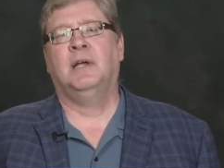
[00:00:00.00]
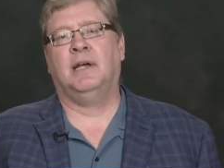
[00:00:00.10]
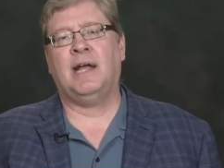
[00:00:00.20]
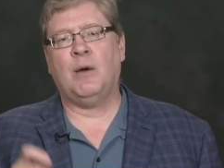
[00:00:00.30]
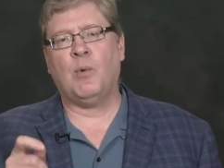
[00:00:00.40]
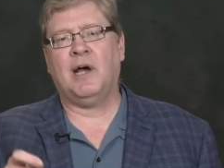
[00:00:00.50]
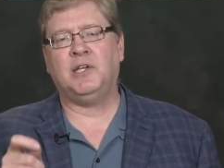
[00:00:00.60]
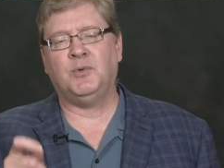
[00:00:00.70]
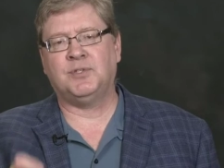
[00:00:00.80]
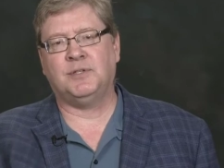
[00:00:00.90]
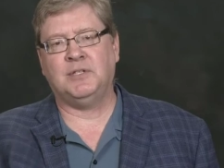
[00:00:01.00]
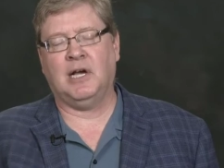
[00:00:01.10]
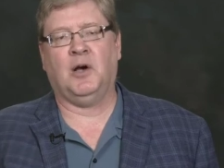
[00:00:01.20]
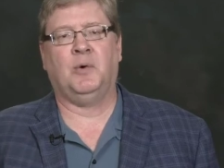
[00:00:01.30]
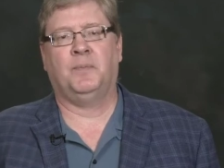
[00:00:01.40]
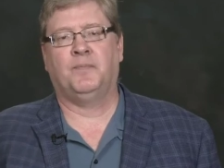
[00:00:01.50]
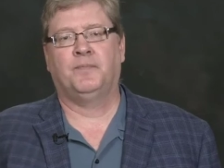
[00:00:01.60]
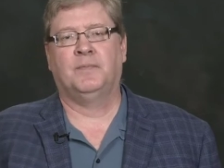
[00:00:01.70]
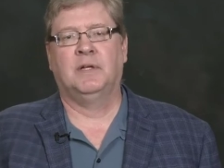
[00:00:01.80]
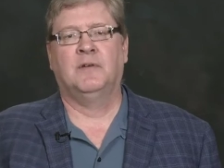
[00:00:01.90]
And I want you to know
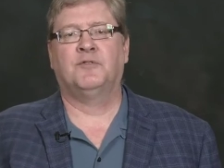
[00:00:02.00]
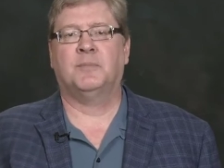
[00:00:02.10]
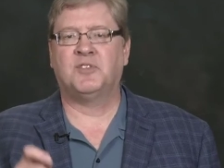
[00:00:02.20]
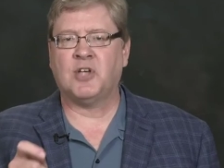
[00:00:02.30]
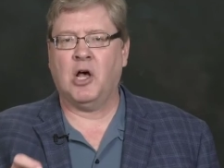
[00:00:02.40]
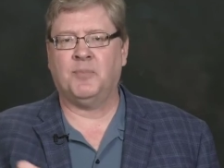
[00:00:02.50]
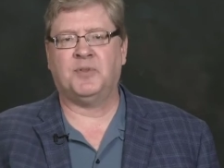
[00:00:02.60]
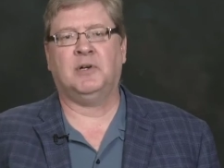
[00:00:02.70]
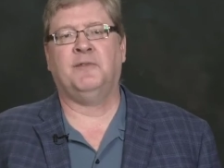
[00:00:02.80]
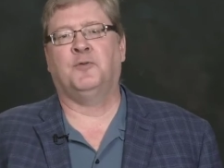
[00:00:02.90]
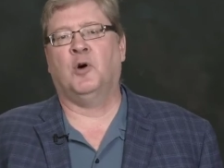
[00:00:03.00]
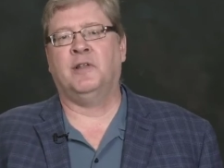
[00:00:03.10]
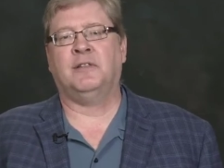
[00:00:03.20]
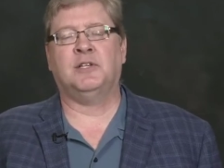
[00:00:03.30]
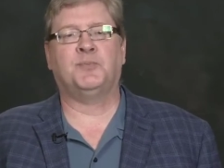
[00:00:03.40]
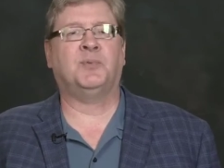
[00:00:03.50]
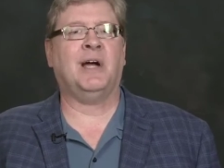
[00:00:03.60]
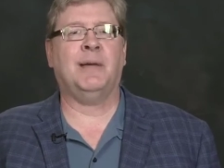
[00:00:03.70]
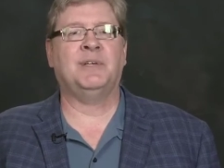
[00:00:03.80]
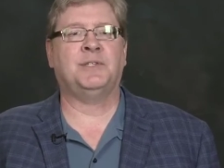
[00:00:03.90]
from Psalm 34 that this
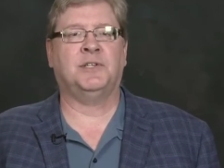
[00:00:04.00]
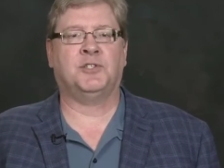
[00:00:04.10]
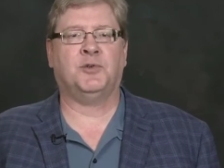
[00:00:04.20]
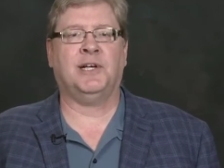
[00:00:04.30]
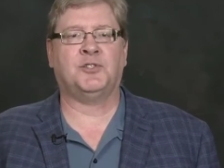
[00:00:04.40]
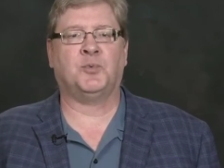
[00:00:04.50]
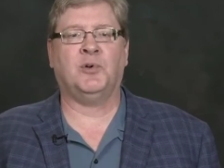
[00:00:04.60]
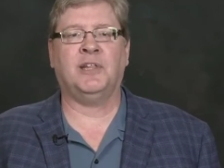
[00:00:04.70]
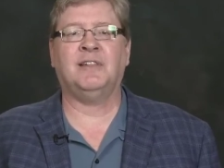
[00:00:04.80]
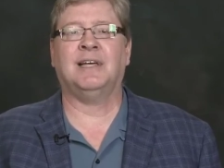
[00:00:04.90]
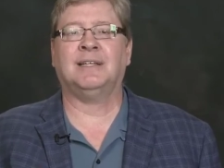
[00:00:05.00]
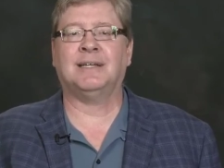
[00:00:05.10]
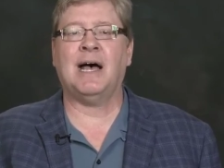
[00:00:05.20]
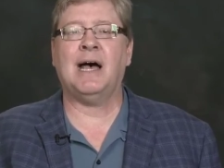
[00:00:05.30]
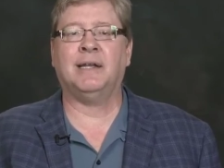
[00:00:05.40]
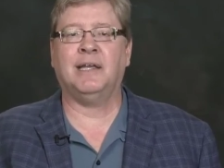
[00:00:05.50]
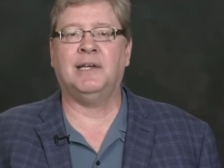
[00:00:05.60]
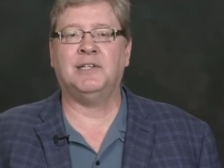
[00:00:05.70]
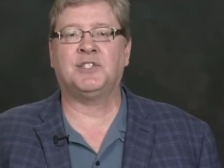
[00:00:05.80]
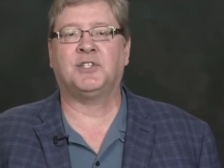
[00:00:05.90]
promise is trustworthy, that God is